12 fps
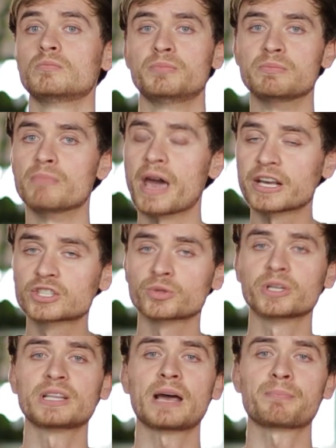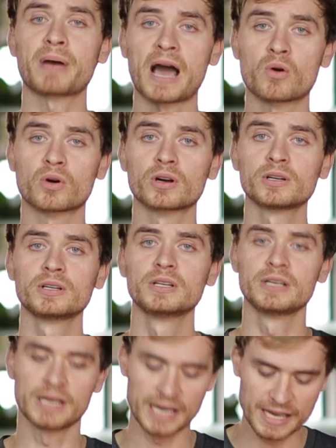be measuring that power
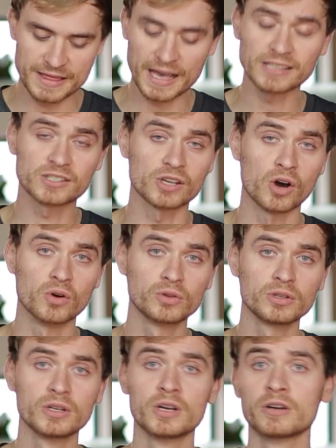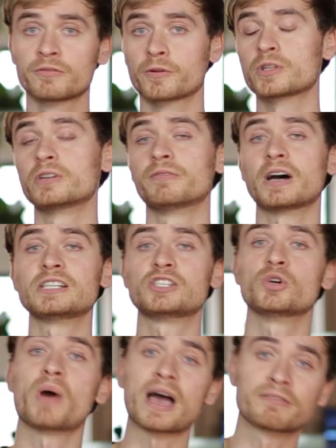in that zone for the device
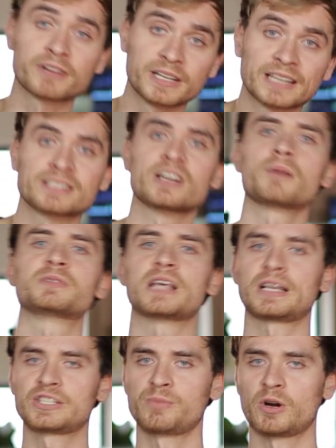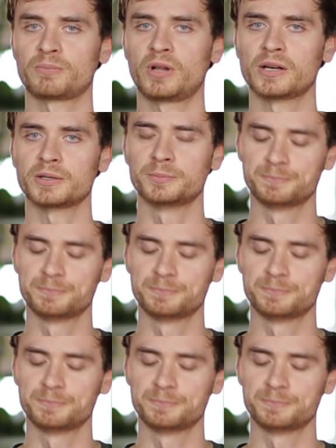you have connected up to that smart plug.